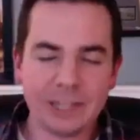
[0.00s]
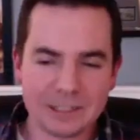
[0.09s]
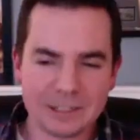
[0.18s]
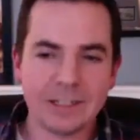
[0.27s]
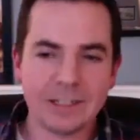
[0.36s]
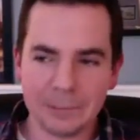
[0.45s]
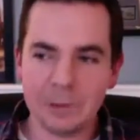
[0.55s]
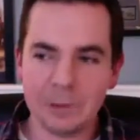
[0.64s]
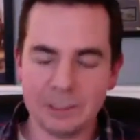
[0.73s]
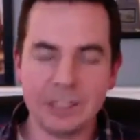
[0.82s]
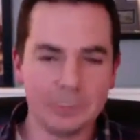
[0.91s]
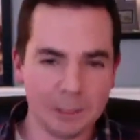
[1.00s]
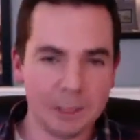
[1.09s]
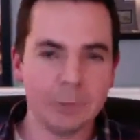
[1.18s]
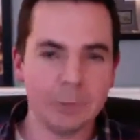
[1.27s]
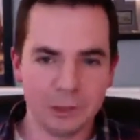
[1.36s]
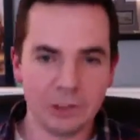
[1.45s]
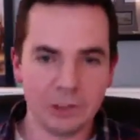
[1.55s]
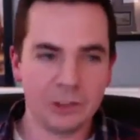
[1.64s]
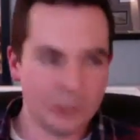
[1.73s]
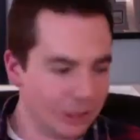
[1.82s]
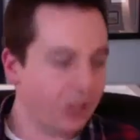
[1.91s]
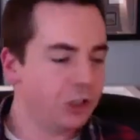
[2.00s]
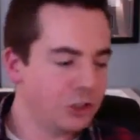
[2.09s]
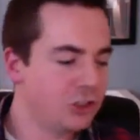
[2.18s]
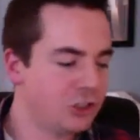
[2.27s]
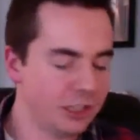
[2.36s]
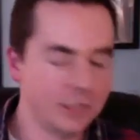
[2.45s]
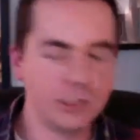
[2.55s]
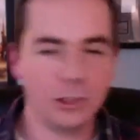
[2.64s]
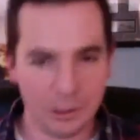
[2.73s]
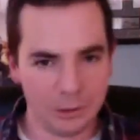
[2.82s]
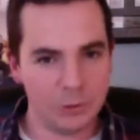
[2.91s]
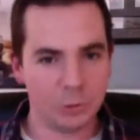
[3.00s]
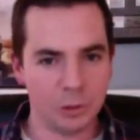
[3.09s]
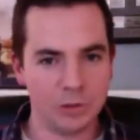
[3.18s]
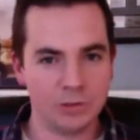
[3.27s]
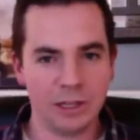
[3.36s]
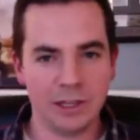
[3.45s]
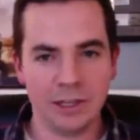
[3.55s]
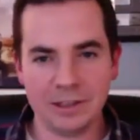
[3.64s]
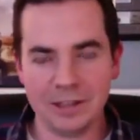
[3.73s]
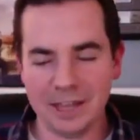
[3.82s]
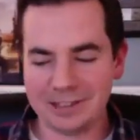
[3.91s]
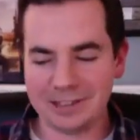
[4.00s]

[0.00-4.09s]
the thing. I mean, we did have a good sheet, so it was worth the hassle.